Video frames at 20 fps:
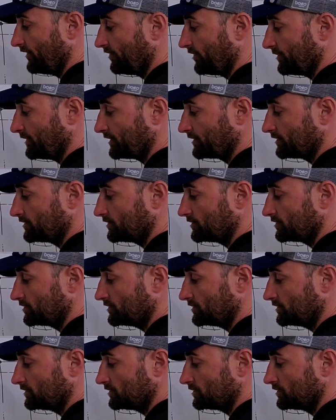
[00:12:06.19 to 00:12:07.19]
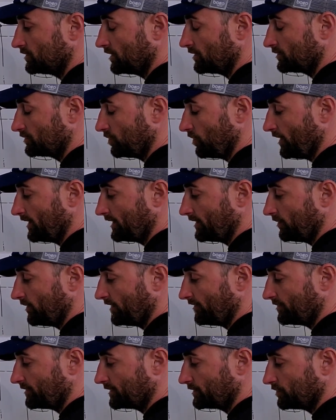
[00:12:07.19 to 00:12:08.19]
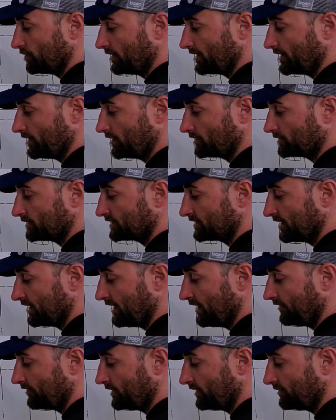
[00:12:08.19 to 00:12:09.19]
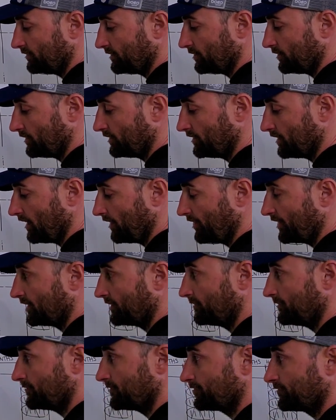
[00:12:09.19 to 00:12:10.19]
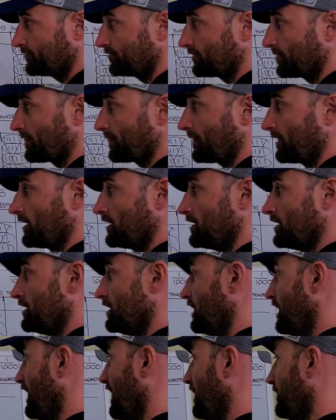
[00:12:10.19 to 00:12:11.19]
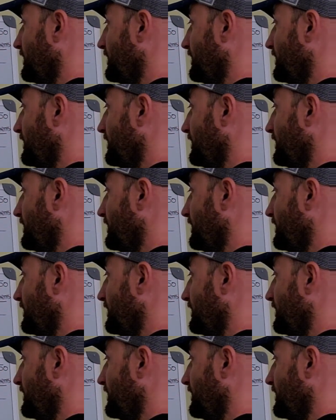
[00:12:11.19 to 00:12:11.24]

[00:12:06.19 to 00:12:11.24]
from the 20 away from the 20 hundredths I have, leave me with nothing. How